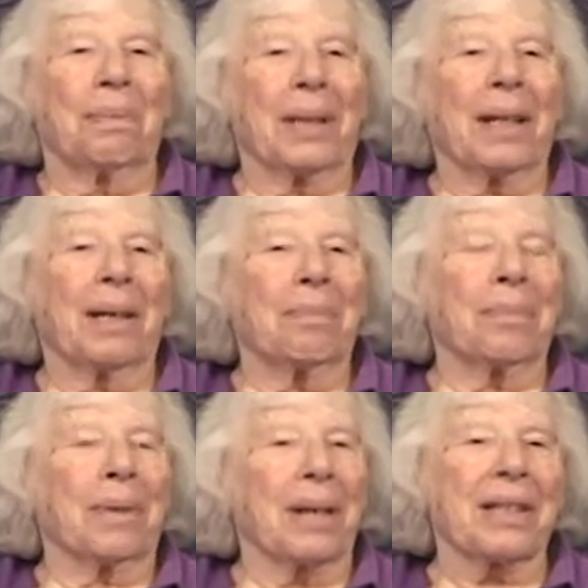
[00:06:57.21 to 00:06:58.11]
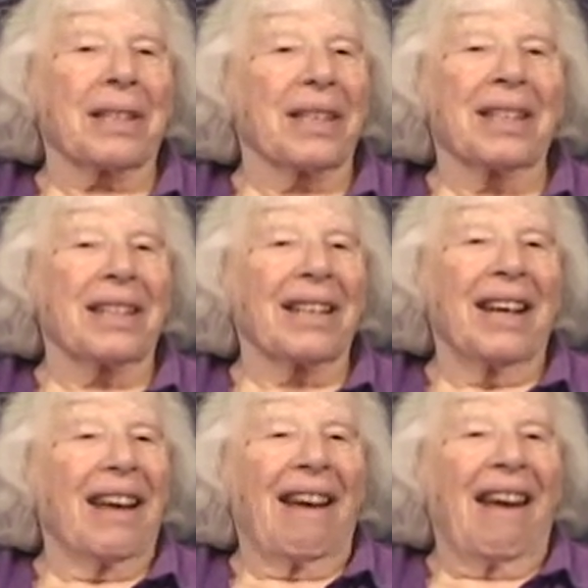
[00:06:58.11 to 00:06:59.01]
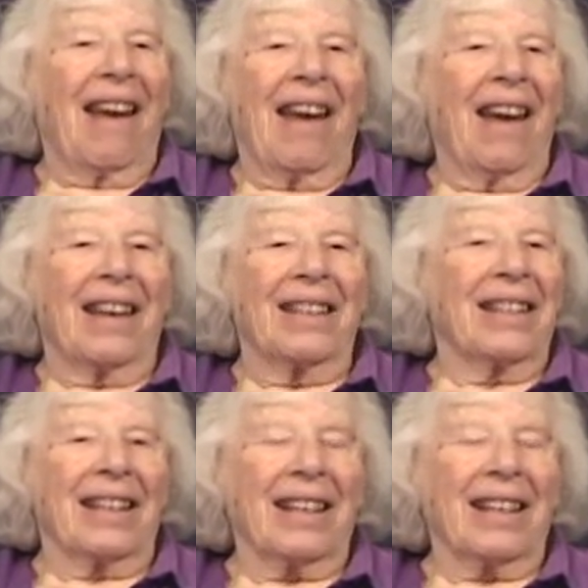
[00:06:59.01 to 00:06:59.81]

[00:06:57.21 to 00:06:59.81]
become president, and I